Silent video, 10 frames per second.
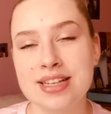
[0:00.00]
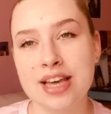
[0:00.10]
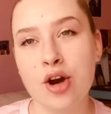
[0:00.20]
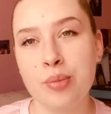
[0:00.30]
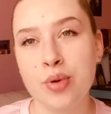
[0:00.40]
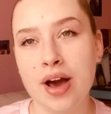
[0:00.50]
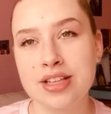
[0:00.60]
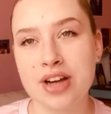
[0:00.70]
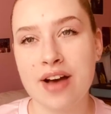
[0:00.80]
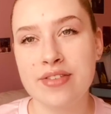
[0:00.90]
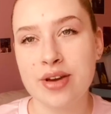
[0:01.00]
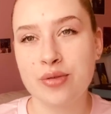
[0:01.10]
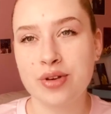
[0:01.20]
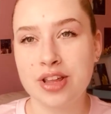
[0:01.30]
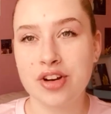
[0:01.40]
I hope you guys are having a
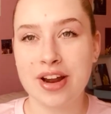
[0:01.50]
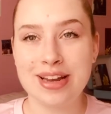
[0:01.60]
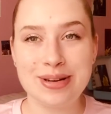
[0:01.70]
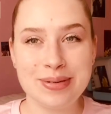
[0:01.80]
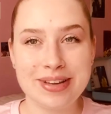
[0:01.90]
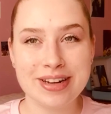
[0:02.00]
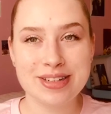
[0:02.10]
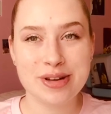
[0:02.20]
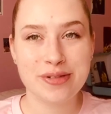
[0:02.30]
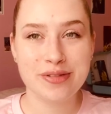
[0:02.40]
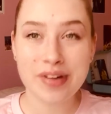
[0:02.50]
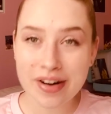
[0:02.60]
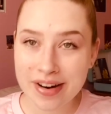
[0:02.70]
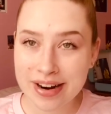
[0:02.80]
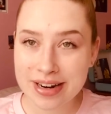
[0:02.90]
really great new year so
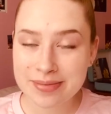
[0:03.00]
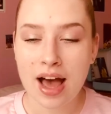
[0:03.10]
far.